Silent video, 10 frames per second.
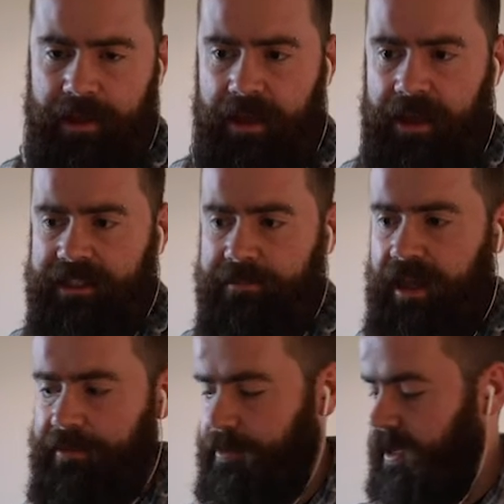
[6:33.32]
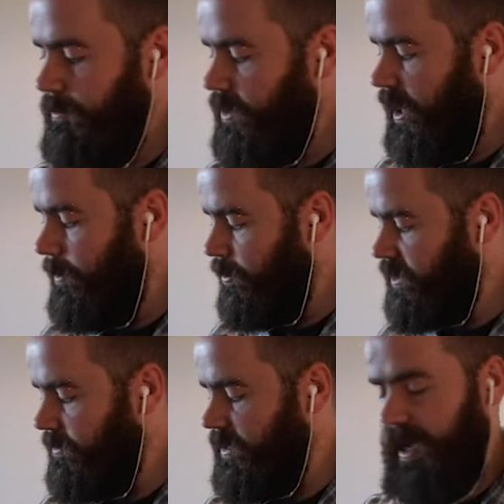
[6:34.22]
Sometimes we come up with
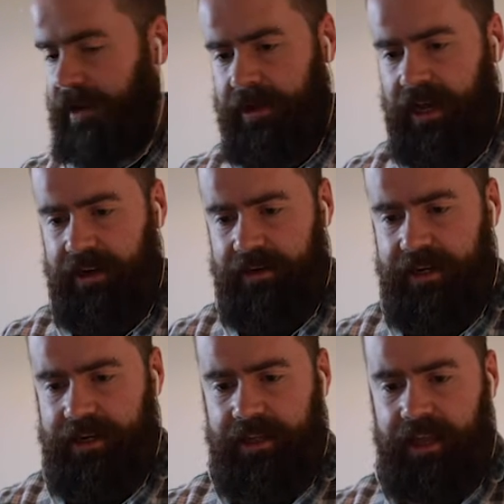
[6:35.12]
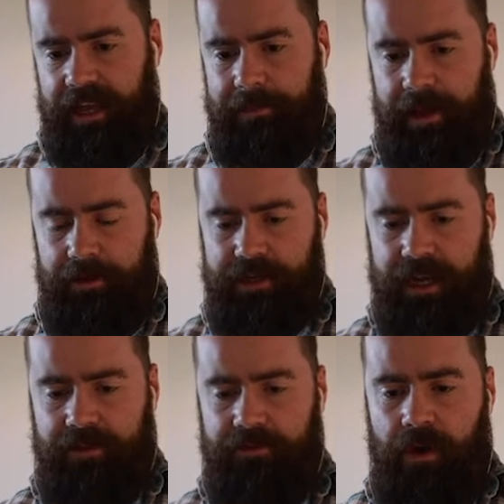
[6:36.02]
something and we kind of need to think about kind
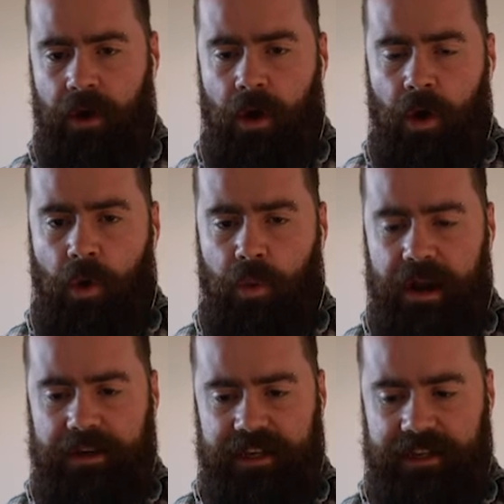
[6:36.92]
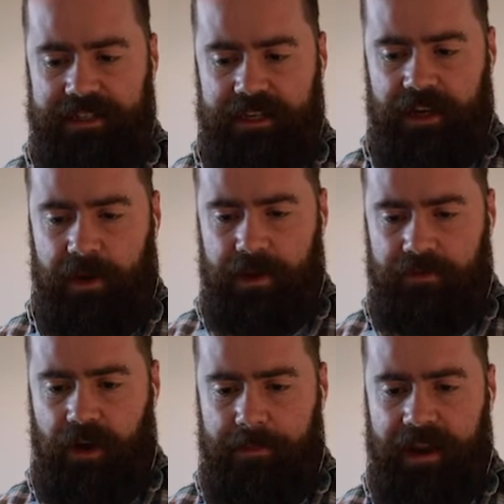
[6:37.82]
of where is that idea coming
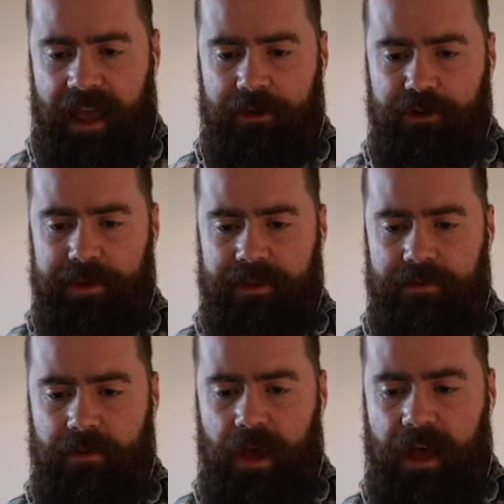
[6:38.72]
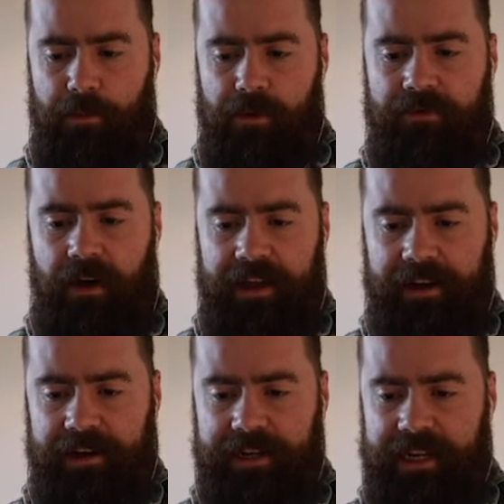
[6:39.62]
from and how do we refine an
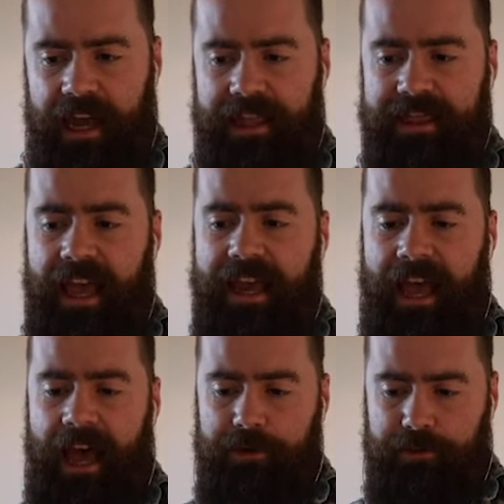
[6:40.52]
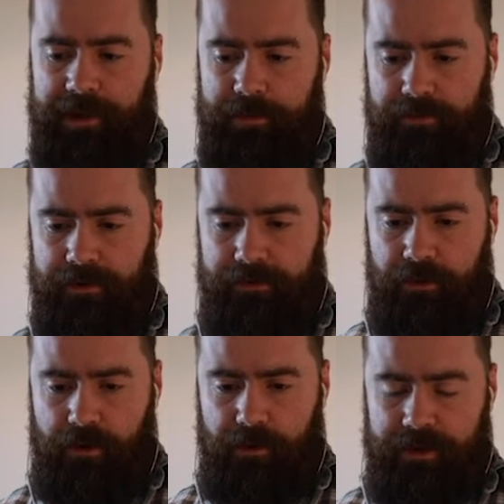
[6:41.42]
idea, and then how do we move it
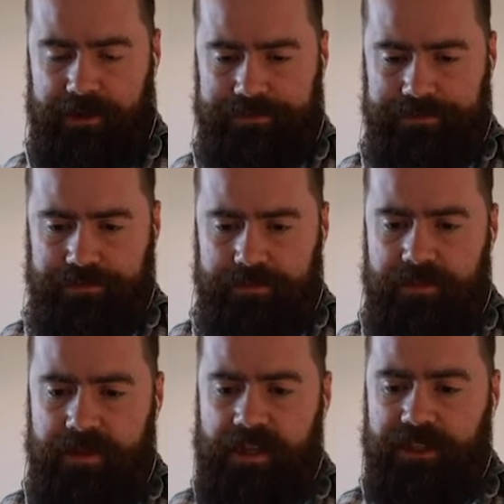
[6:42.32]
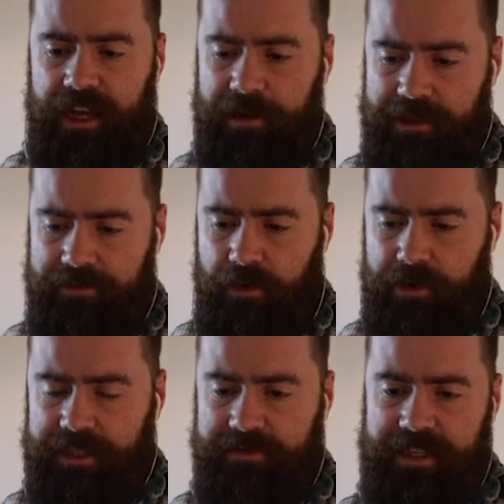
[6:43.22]
forward. So that'll be the focus
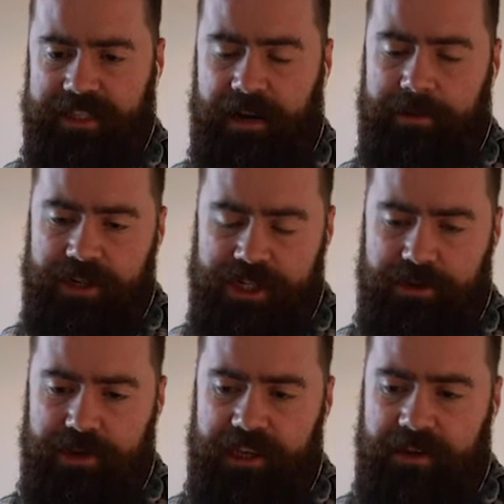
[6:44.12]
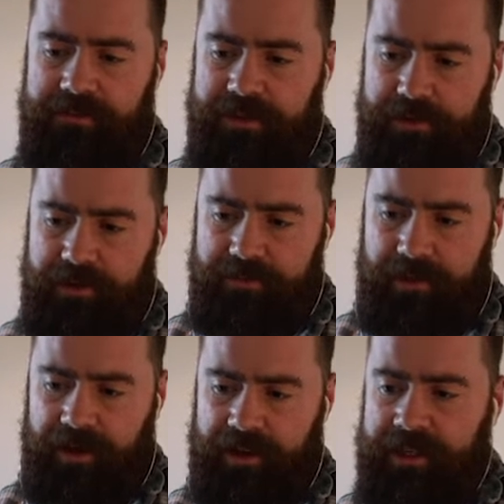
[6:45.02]
of this, and I'm going to show you a few different
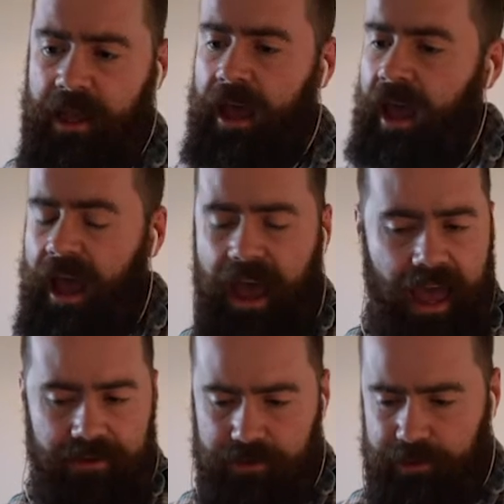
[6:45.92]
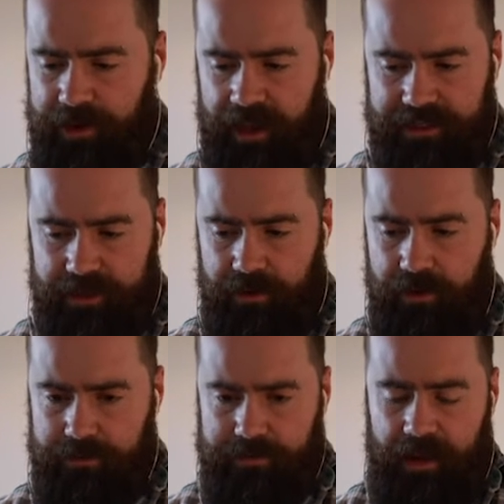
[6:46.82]
models. Everyone has their
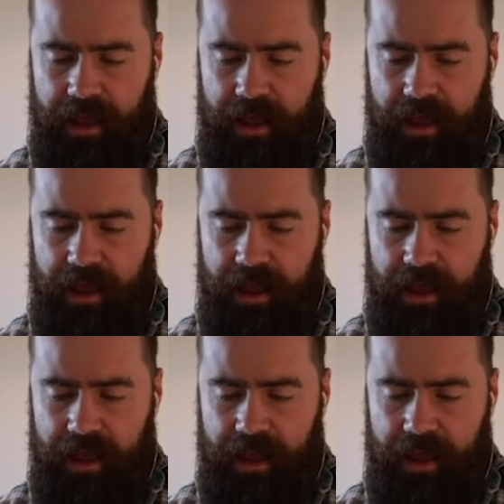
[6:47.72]
own.